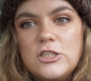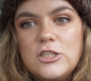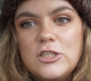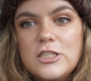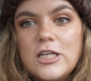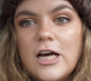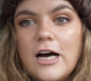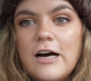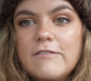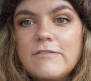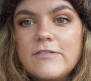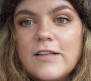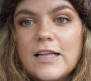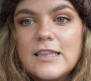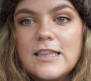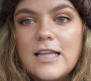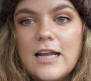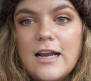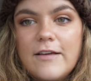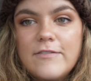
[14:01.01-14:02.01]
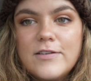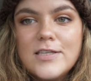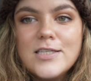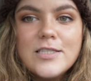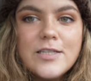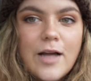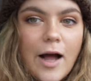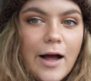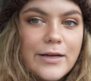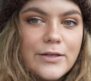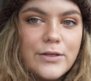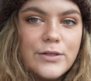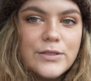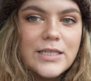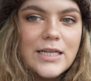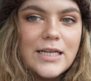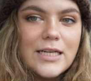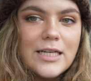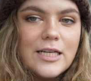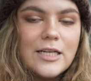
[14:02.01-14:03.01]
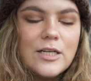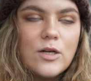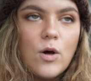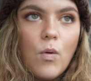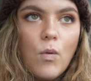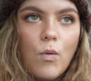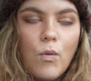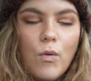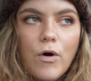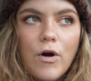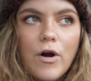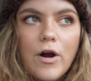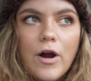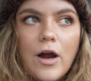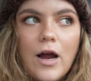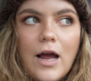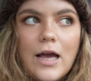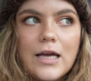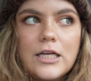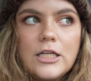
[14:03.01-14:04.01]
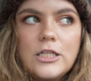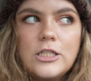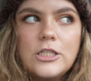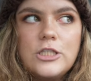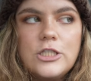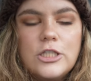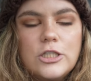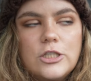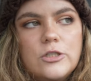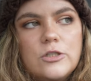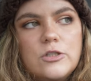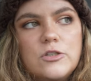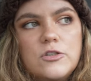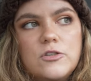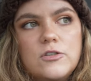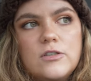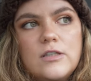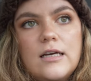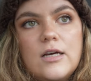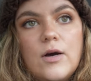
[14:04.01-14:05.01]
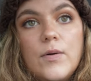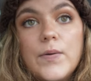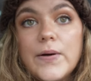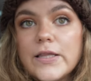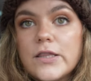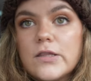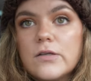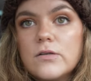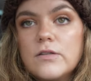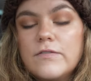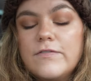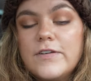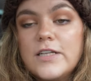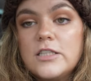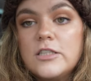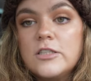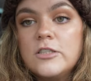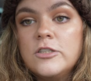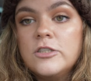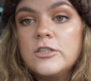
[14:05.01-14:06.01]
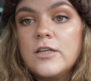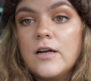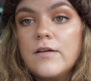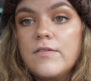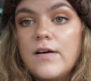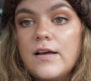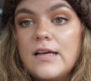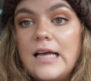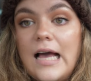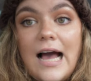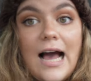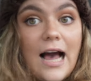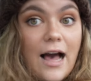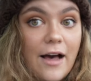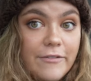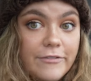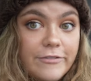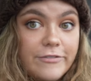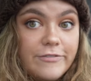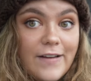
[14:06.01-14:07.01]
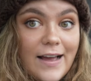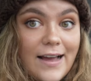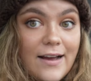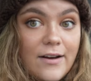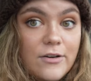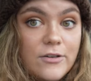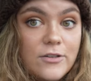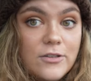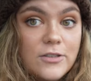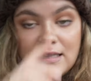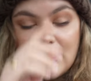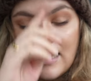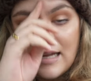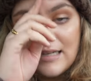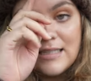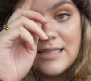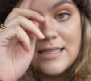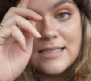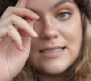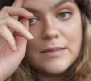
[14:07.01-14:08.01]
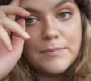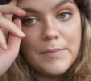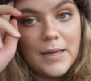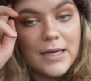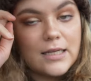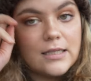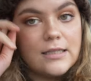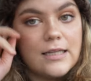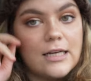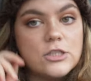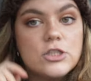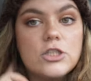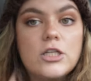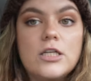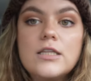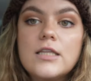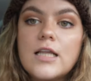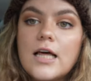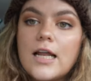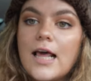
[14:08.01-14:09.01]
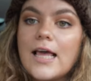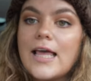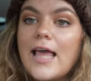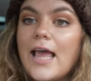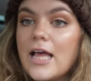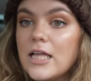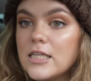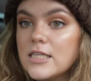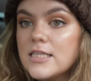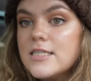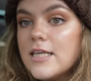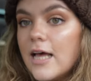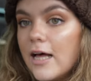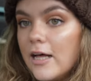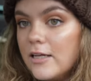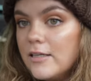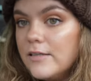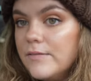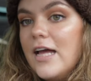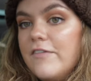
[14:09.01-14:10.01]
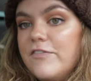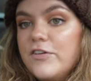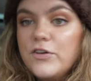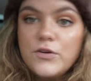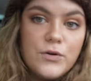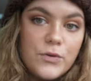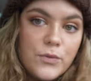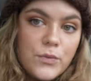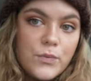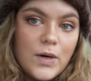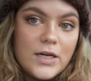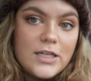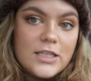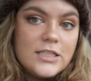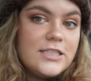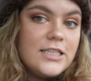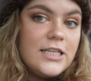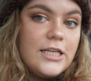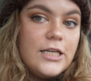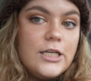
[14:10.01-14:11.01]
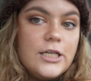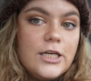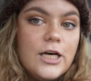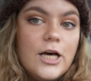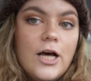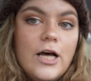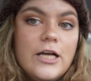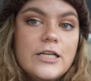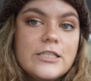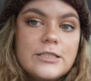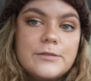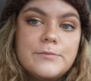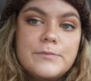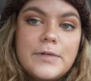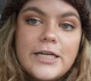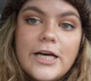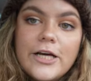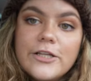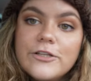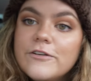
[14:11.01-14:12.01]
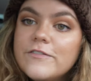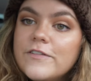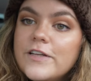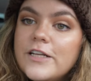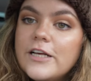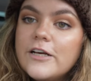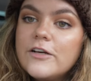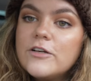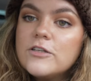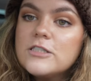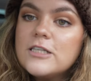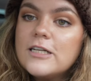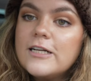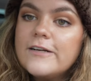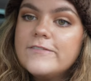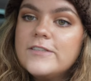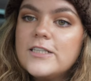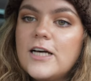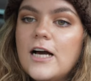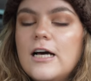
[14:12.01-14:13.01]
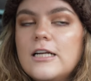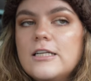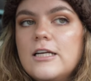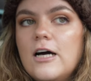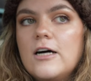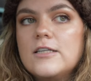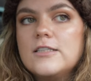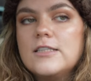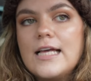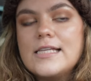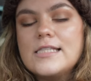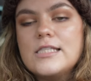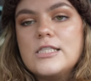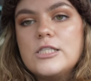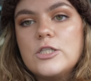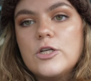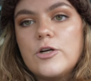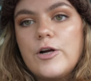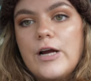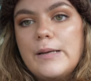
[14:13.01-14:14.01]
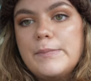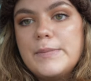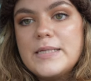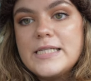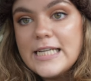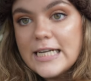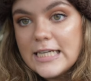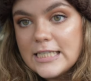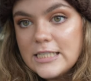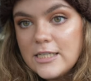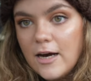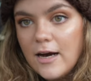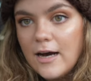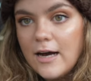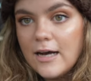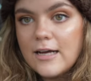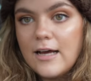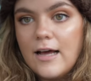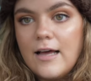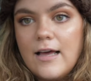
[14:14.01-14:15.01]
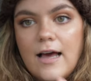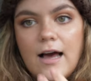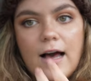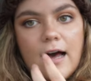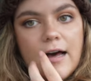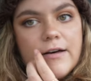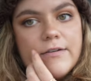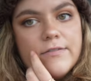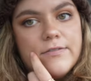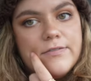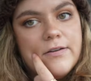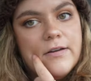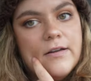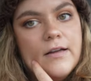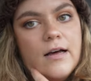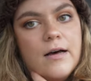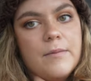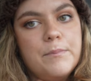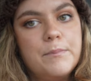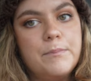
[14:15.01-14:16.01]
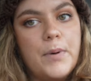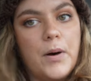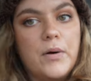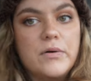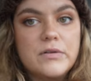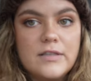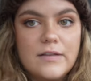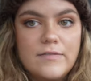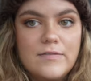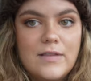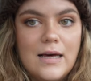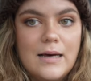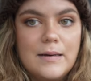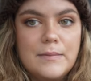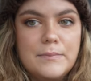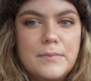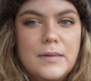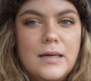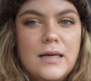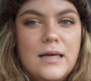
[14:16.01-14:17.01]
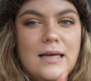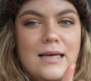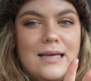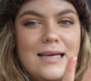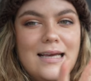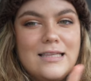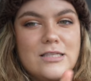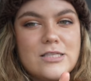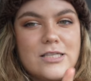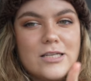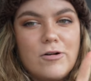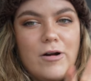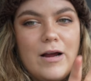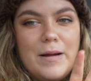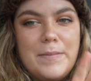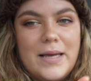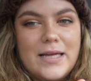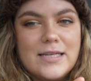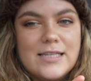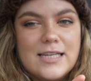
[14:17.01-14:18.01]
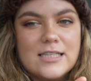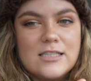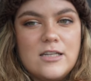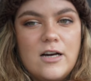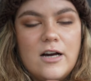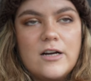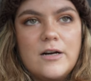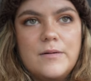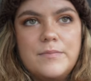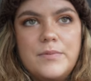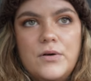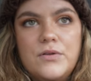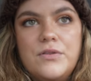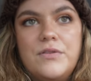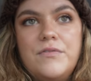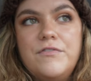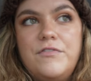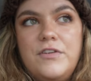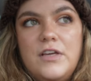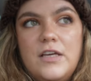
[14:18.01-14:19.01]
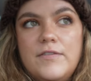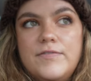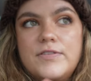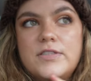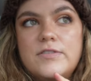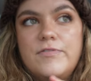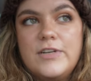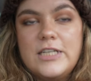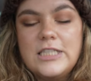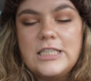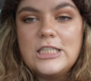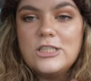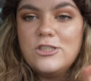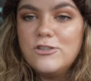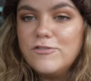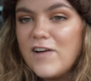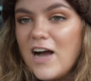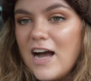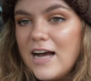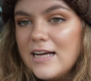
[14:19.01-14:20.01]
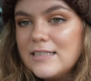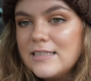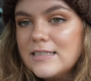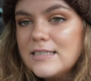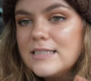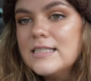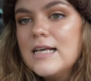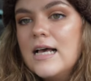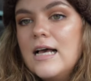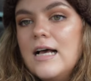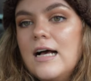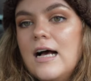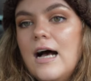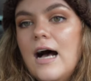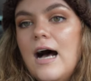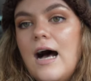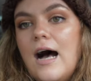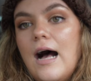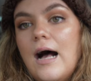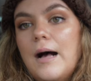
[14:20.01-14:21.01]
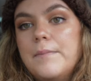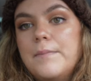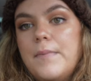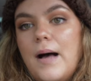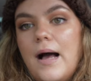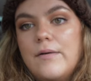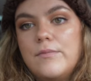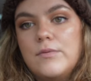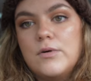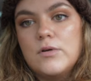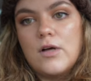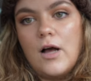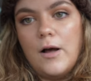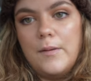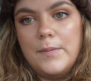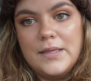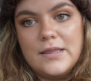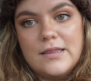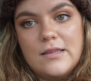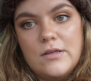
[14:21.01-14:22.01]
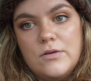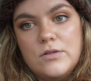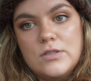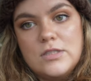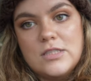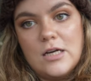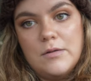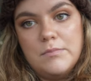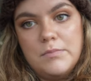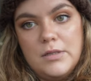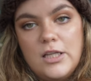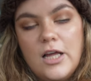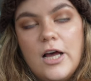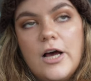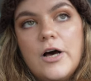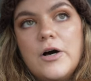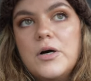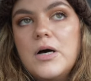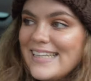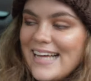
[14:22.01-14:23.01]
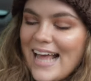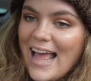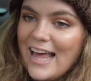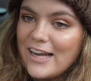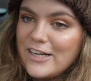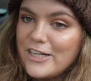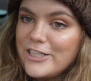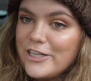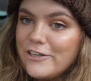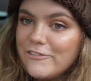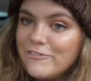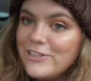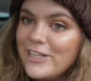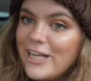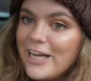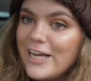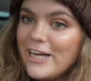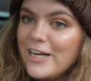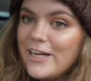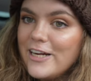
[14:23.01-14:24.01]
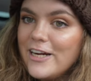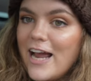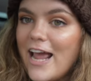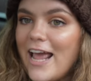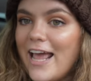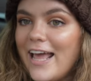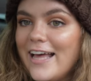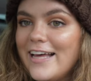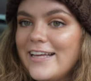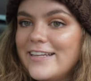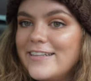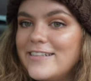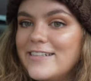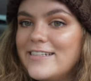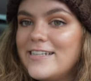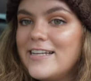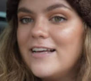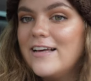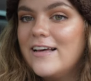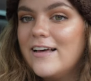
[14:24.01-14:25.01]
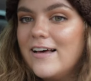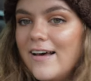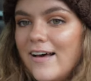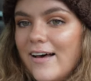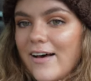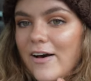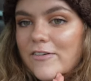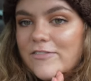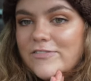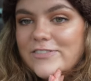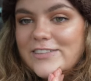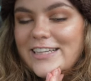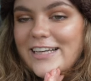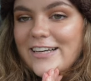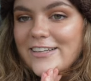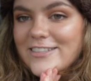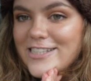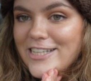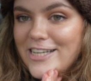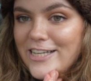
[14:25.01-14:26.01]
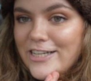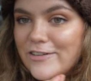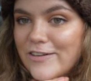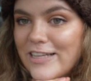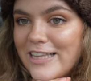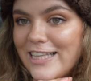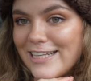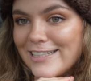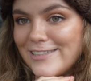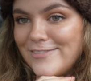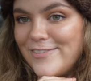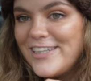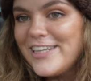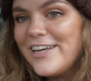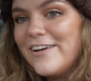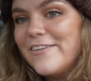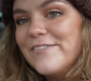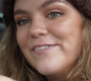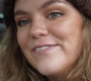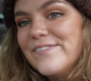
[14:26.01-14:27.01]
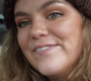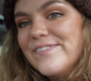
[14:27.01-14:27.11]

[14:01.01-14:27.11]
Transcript: stuff like that I've styled in it or I can do going through the vintage stuff I have found that is in my collection that I can sell. If you want to see some of my other videos that I've done on Instagram and TikTok, I have both of them. Instagram and TikTok are both Viv's Vintage Finds. Um, I will comment those down below. Head on over there and hopefully I'll see you in the next video.